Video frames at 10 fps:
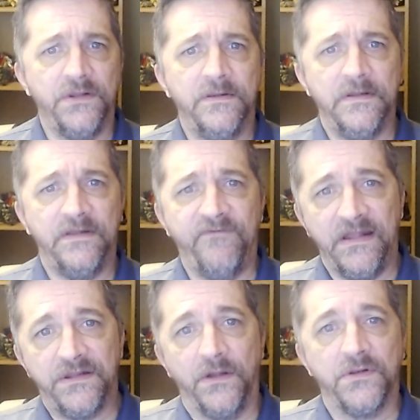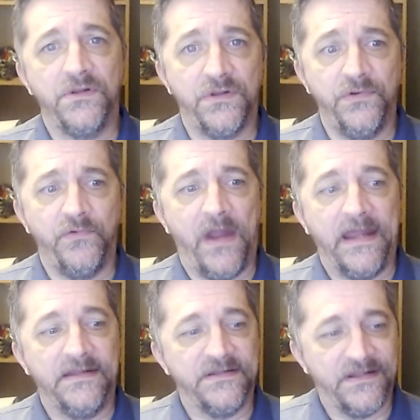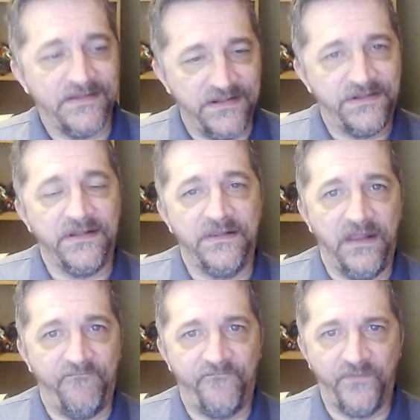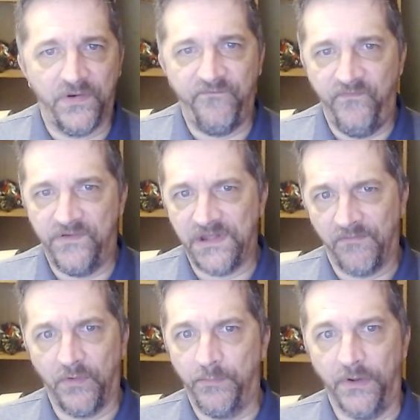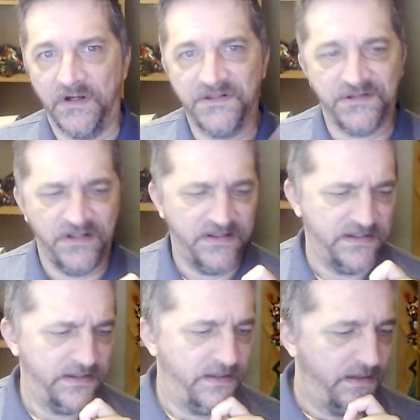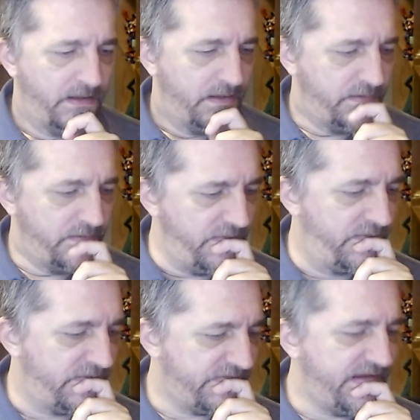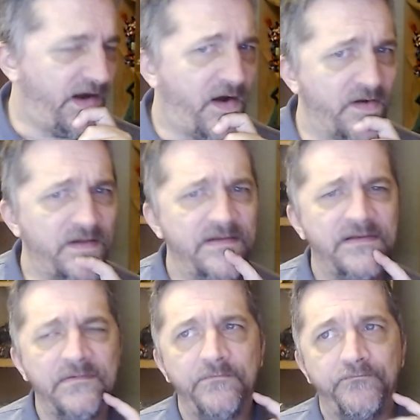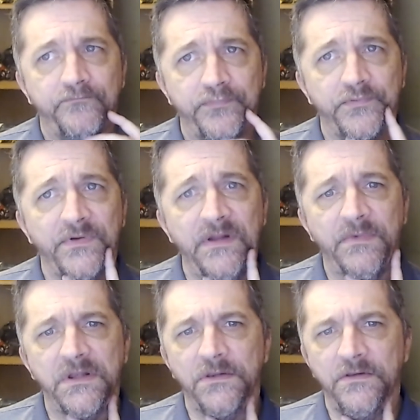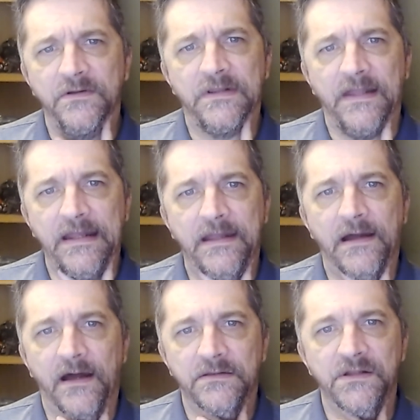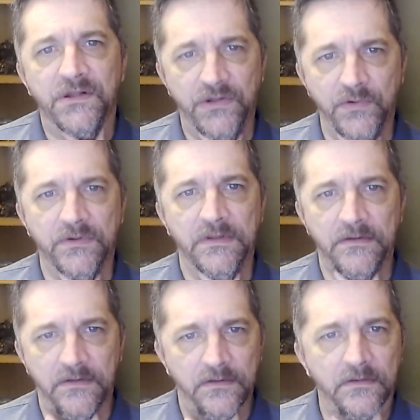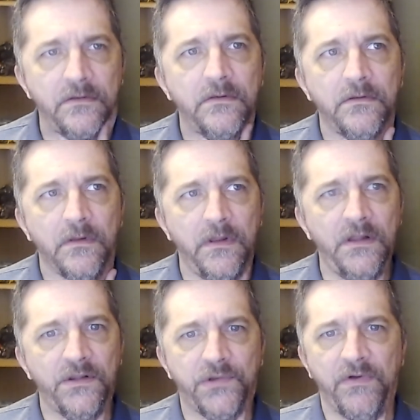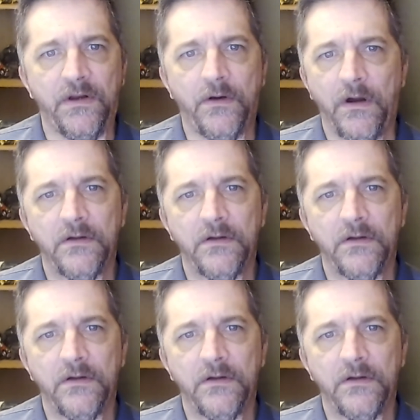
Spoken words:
Advanced Dungeons and Dragons, at least in the first several books, the art pretty much looked like college student illustrator art.